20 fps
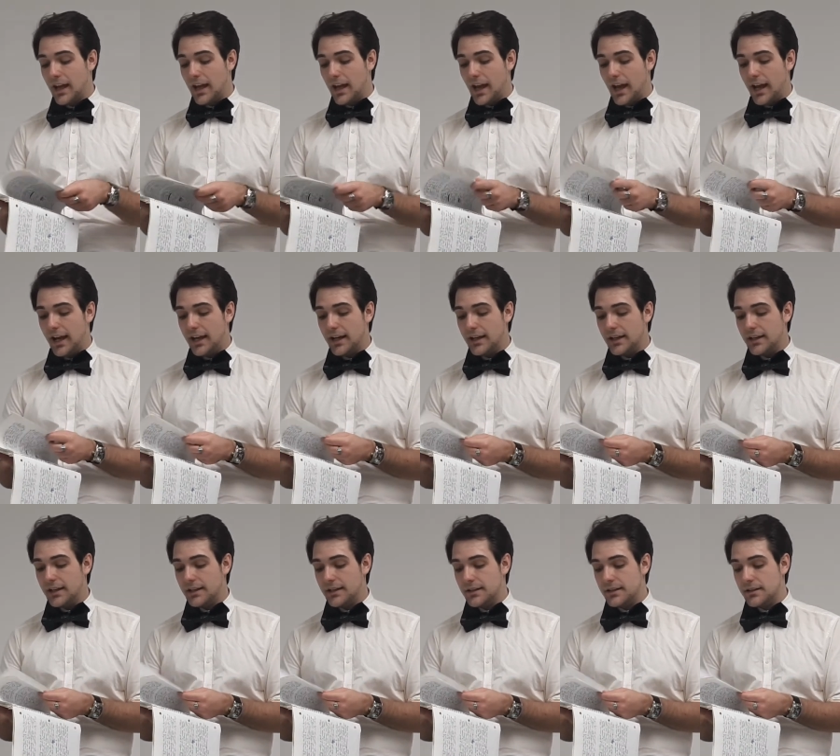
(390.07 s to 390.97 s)

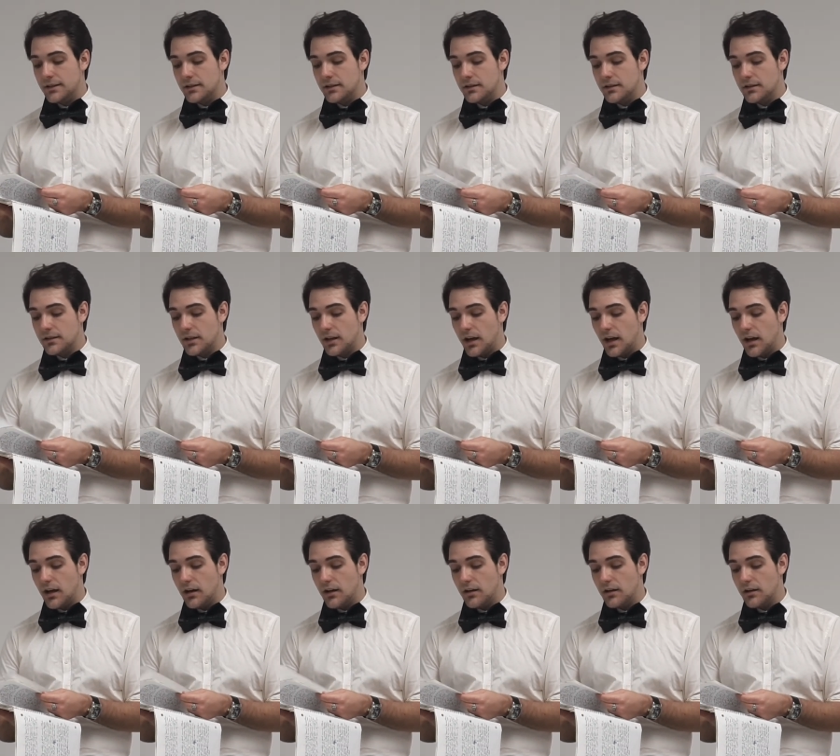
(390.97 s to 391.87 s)
and
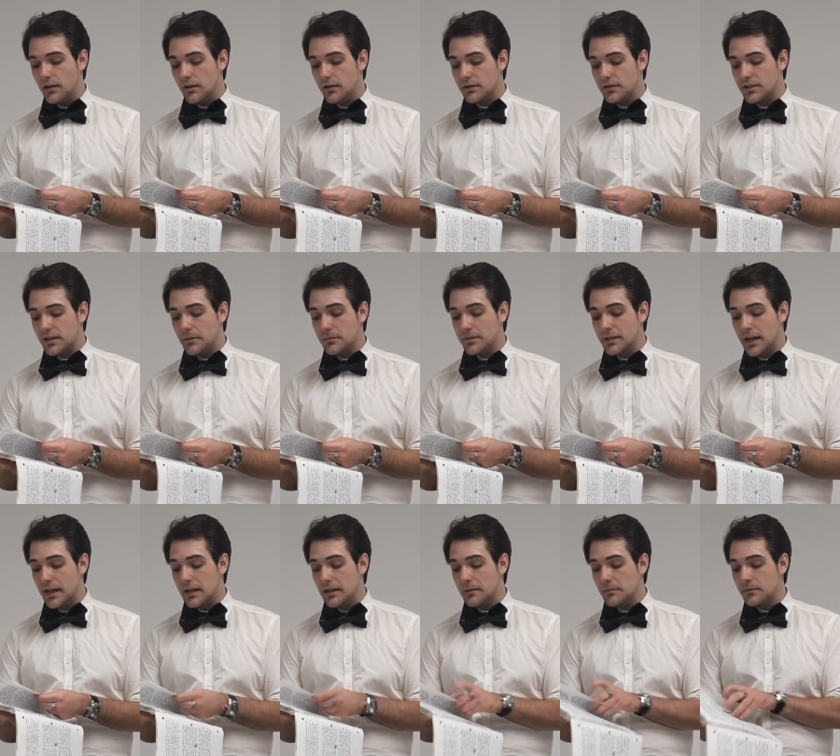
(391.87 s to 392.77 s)

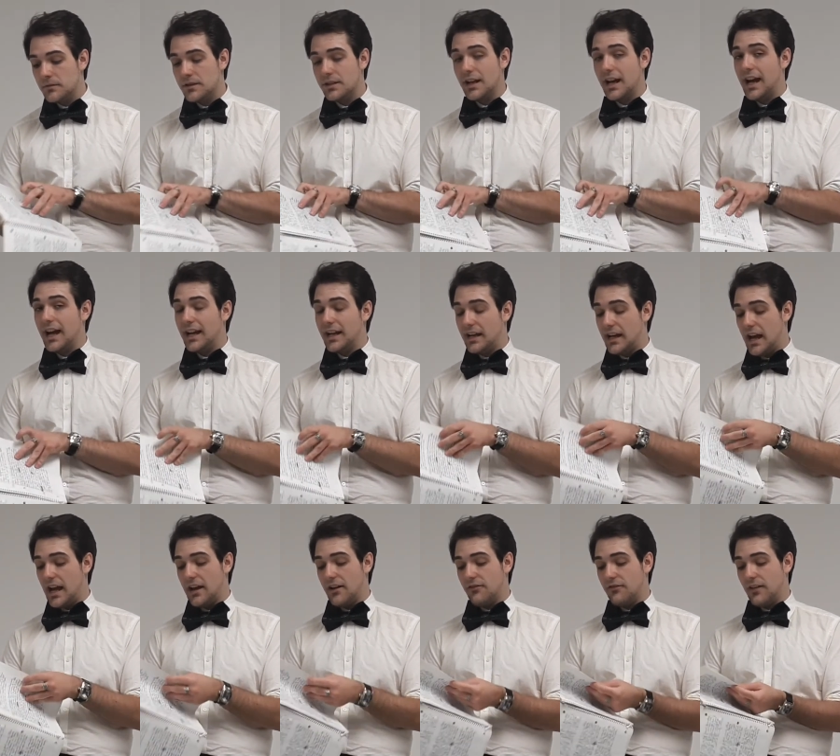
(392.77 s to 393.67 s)
sometimes I
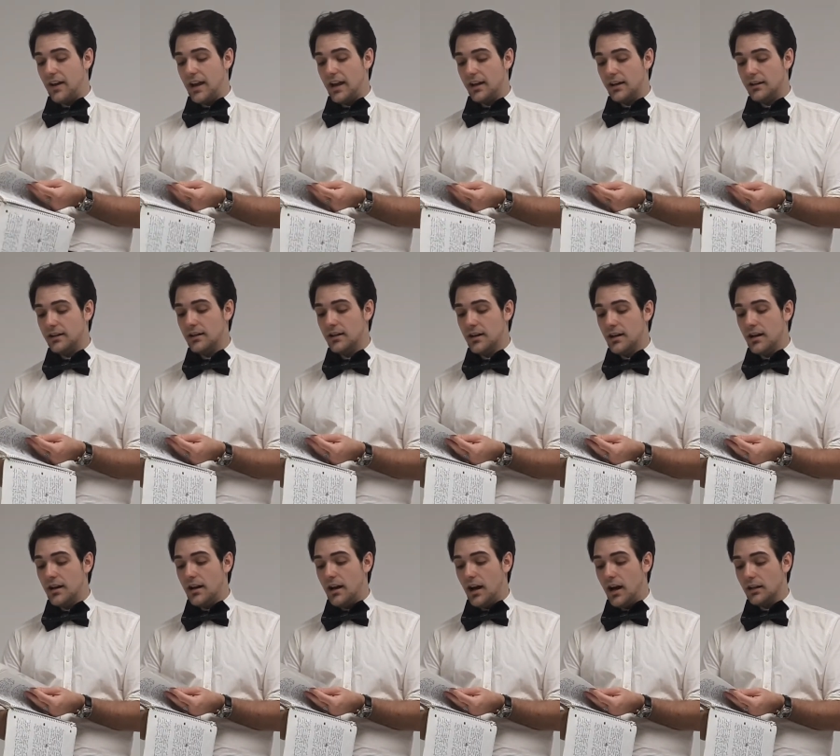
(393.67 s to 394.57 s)
have had
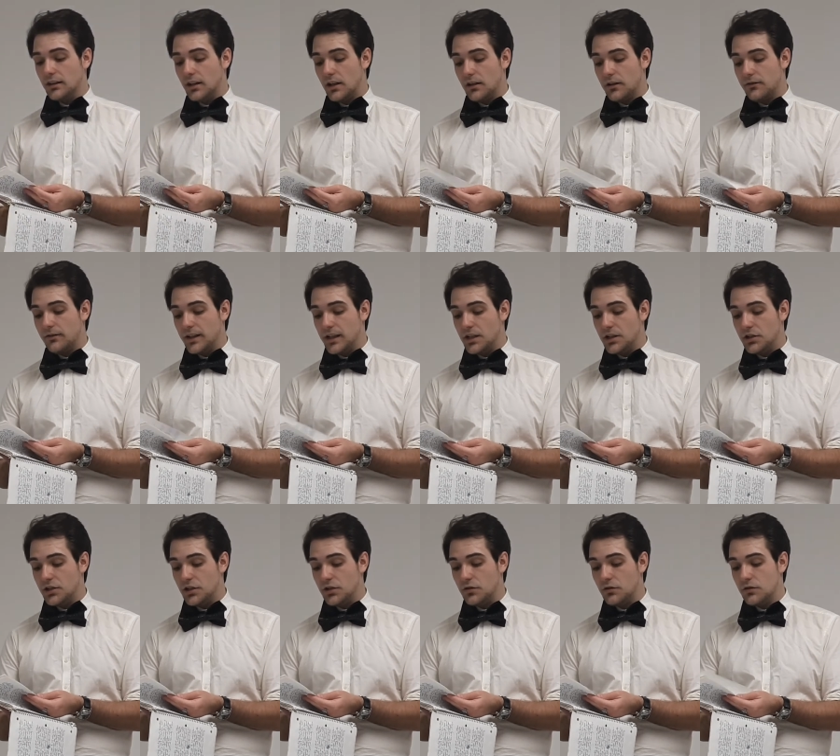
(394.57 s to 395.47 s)
a lot of
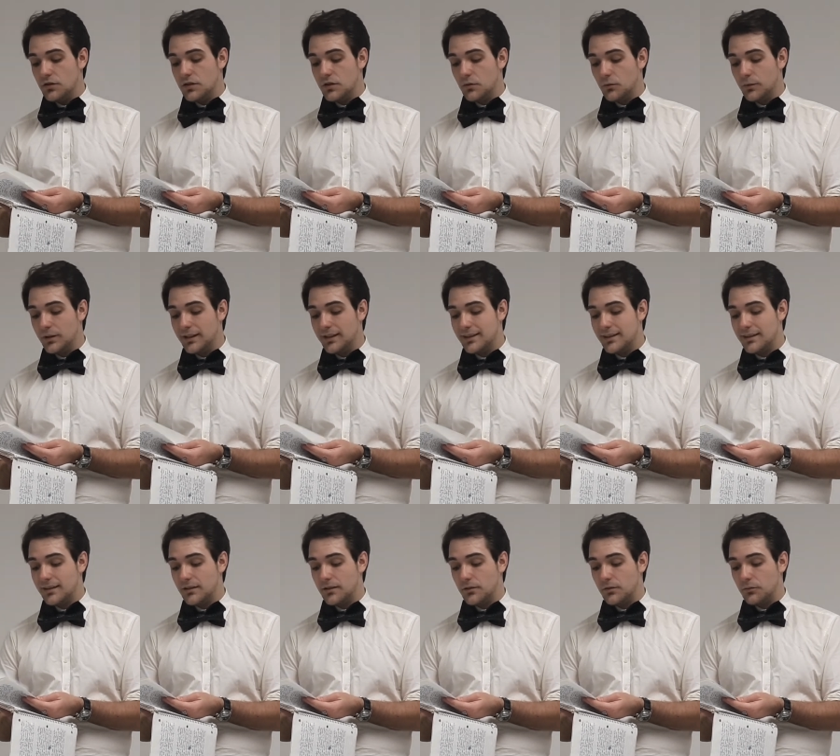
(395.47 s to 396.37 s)
issues
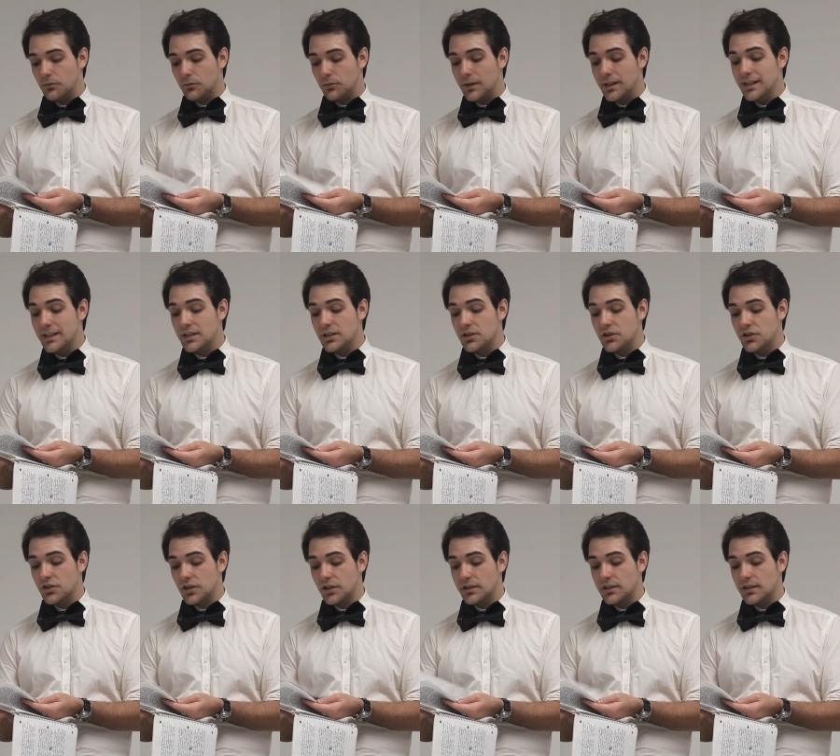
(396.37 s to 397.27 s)
with
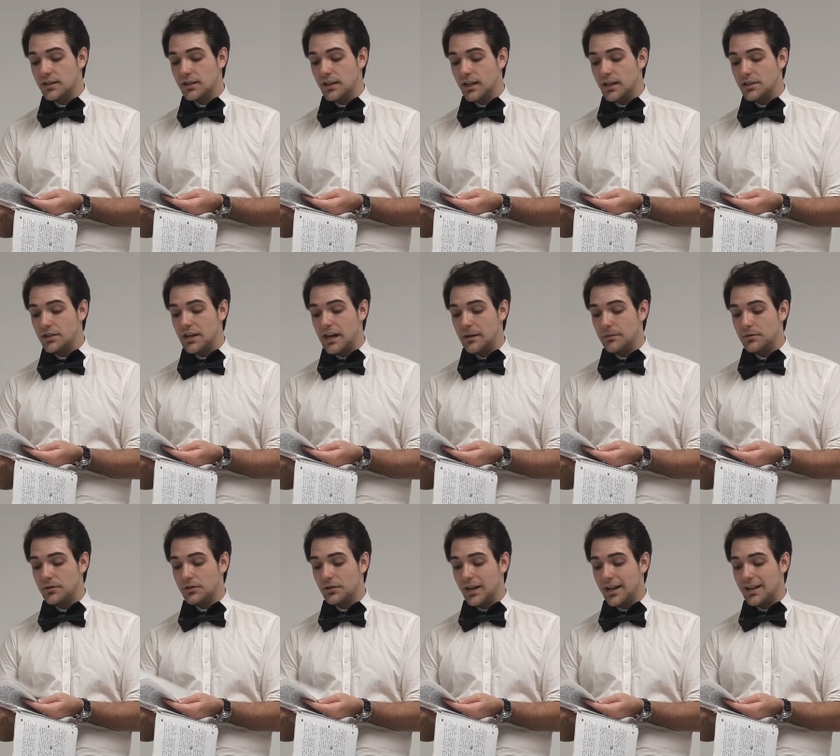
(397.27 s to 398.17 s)
reconstructing a
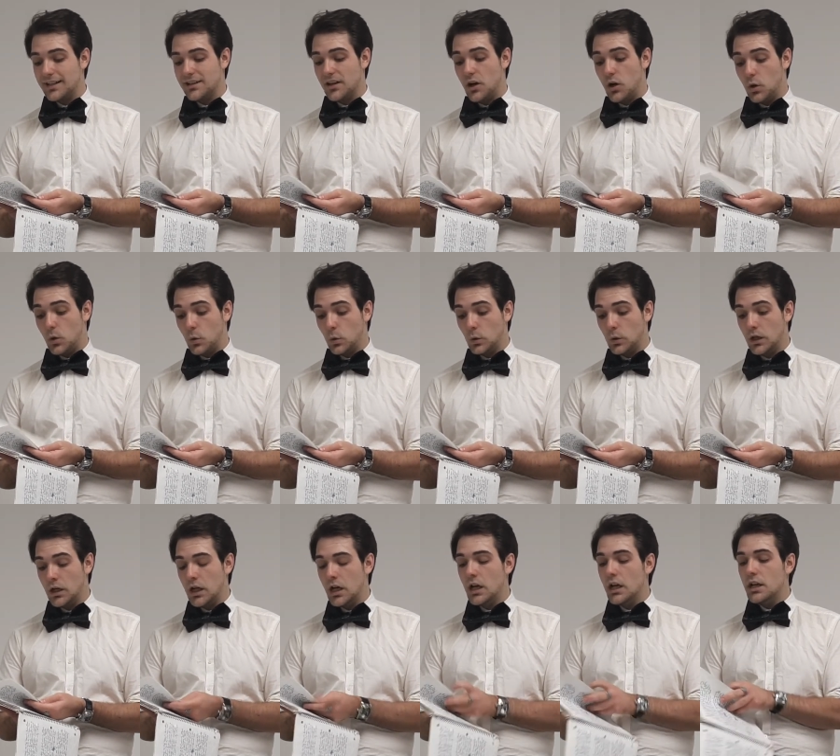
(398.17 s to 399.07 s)
chapter as a
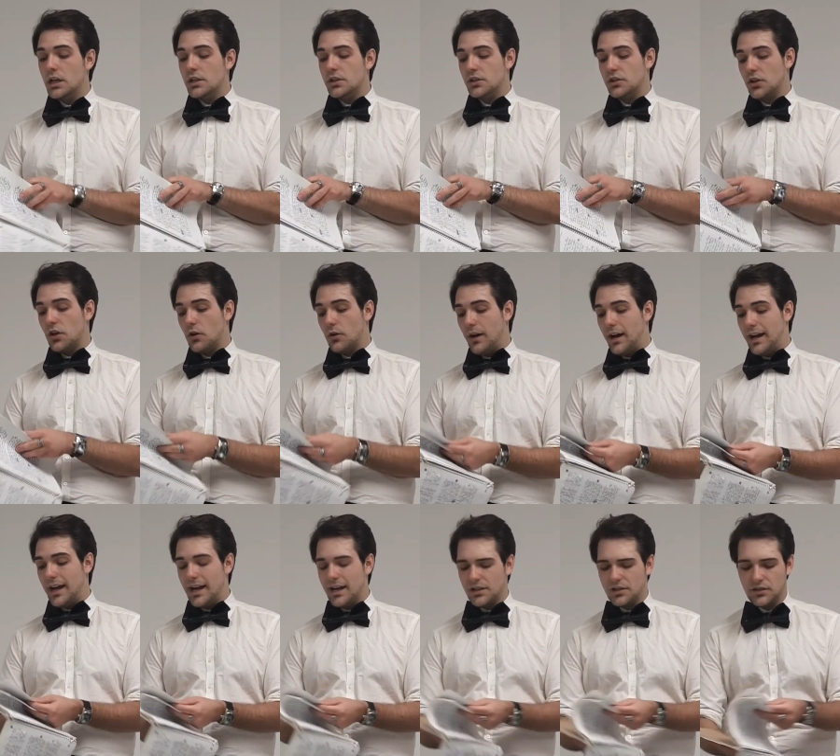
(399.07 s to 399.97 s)
whole. So
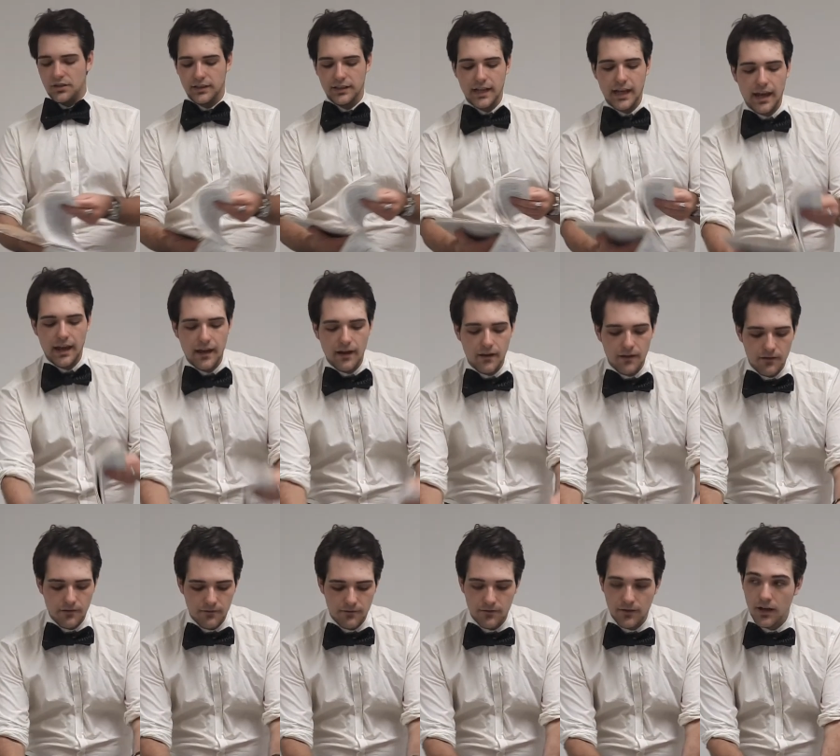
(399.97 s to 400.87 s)
I actually
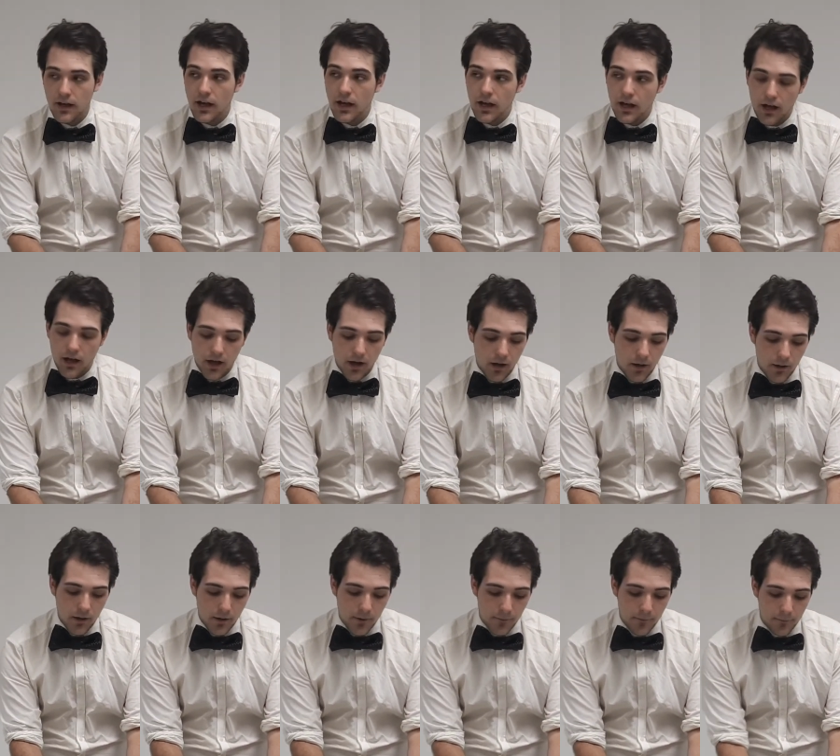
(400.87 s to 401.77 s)
have,
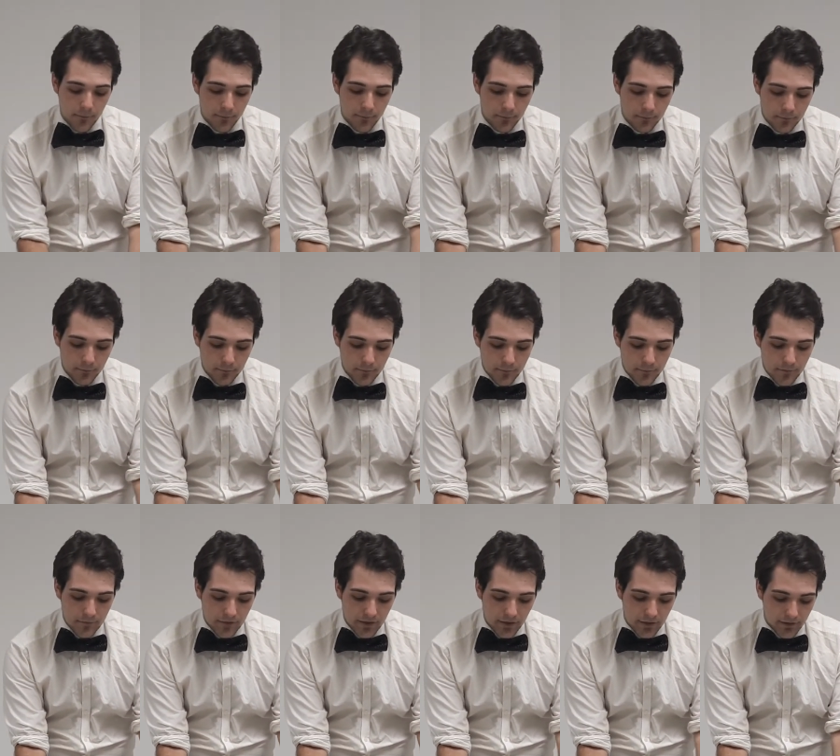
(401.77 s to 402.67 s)

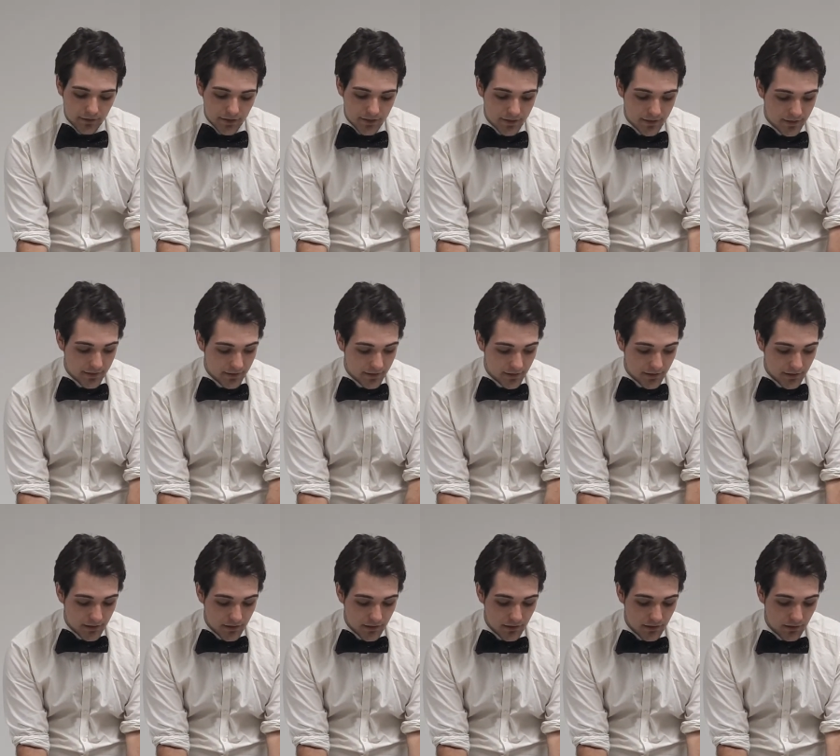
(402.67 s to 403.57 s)
let's
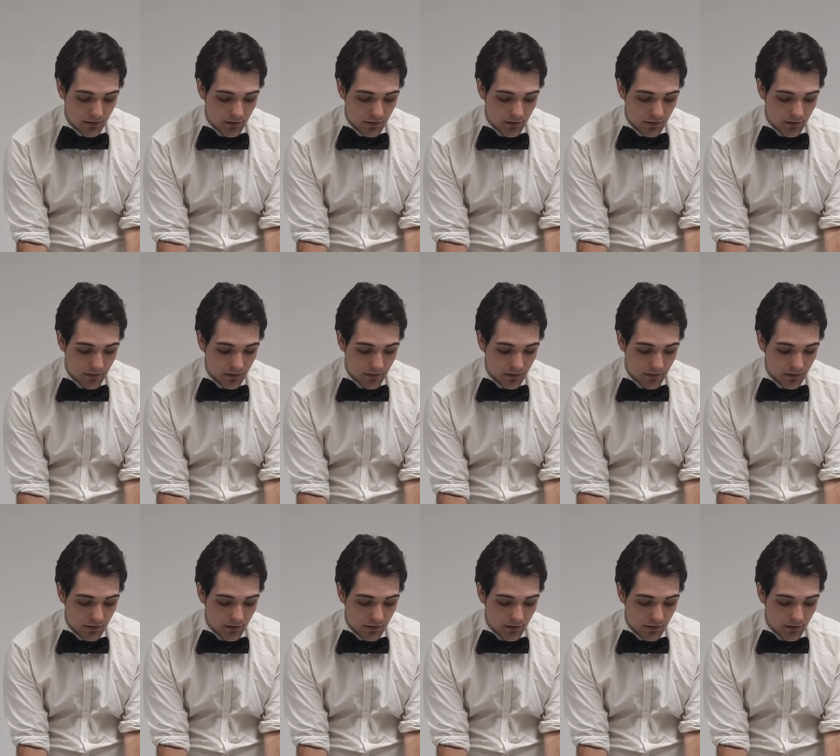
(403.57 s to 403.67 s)
see,